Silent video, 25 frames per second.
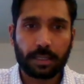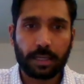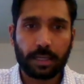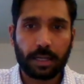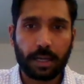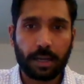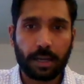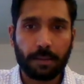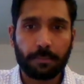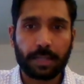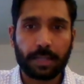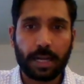
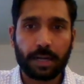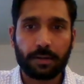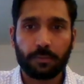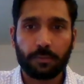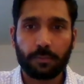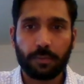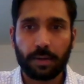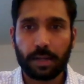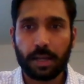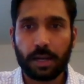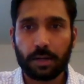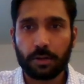that
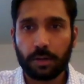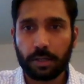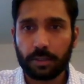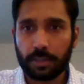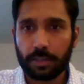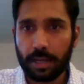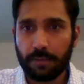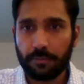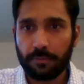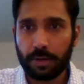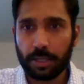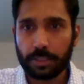we are going to
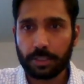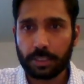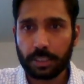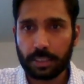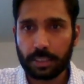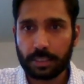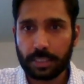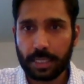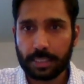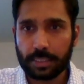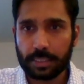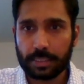leverage in
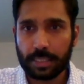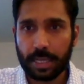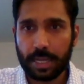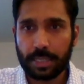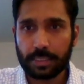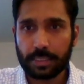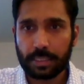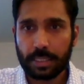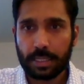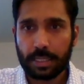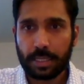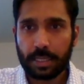this
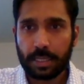exercise